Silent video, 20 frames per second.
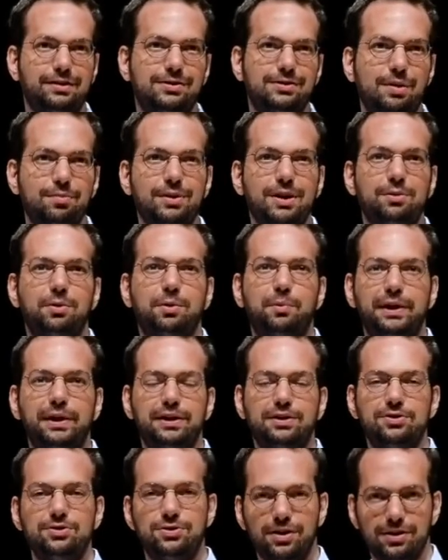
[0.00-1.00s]
something where we
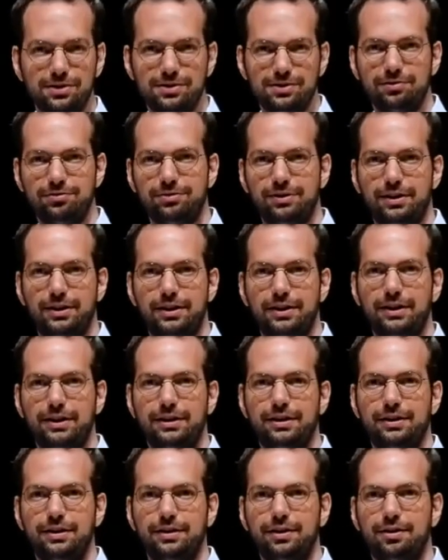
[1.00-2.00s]
can
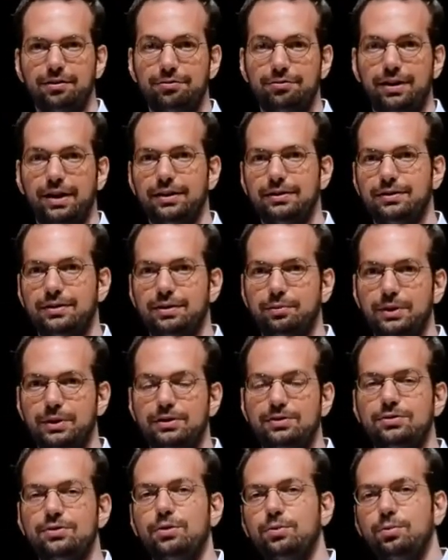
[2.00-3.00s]
justify the fact that
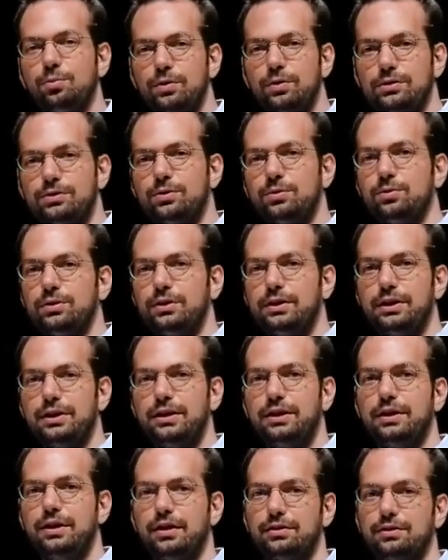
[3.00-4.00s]
we don't want
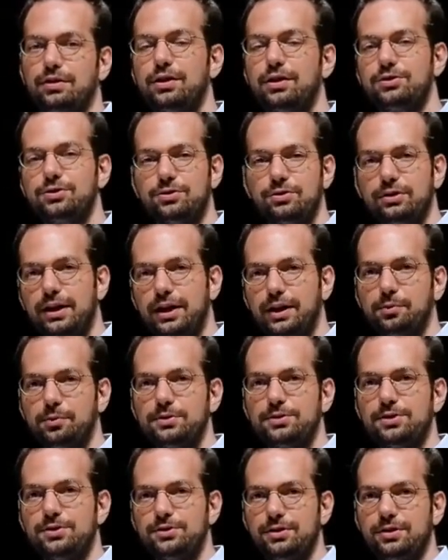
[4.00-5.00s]
only a logical
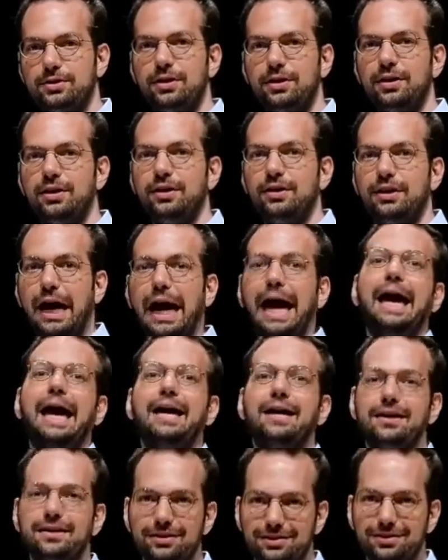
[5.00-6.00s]
acquisition
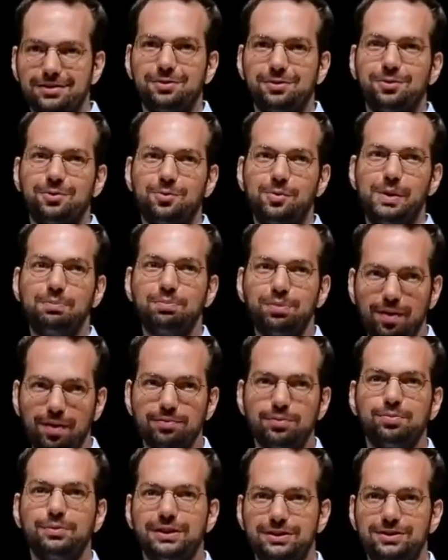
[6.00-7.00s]
and we
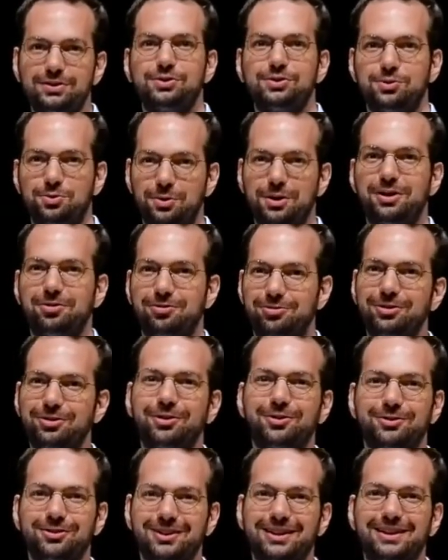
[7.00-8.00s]
probably destroy the
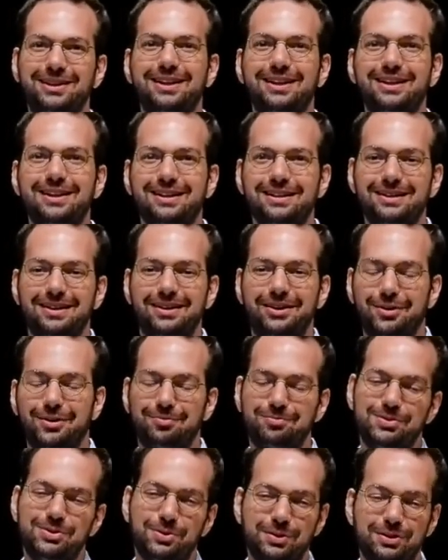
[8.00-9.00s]
phone. Like,
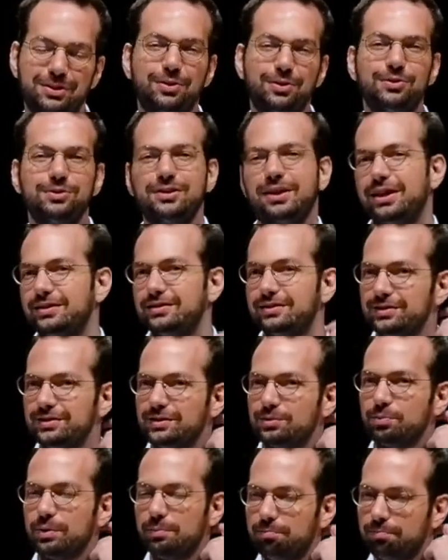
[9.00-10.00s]
um, so in those
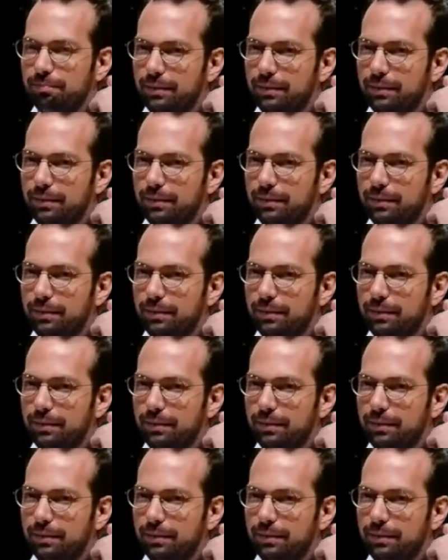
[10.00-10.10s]
cases we